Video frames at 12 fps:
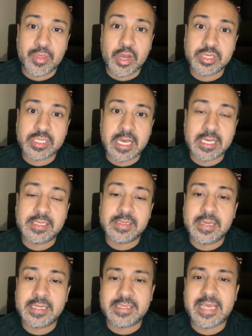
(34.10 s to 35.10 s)

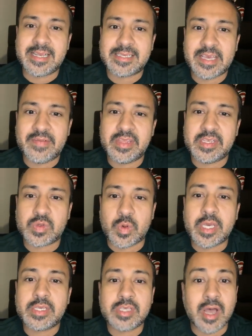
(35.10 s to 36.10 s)
Thursdays. It's Thanksgiving
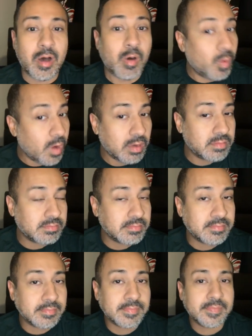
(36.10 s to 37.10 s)
this week, so
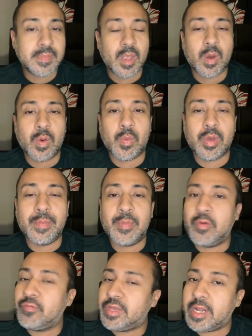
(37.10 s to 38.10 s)
we
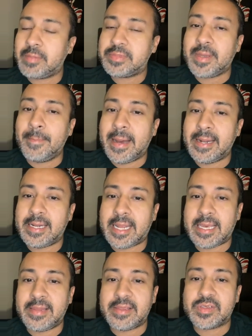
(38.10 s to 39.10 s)
moved it up to
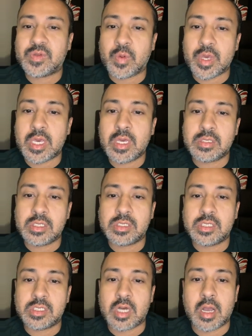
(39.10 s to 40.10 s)
Monday this week
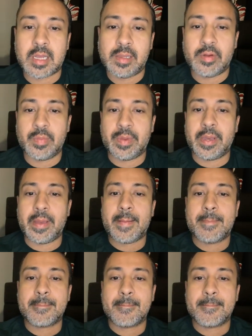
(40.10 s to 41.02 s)
just to talk a little bit.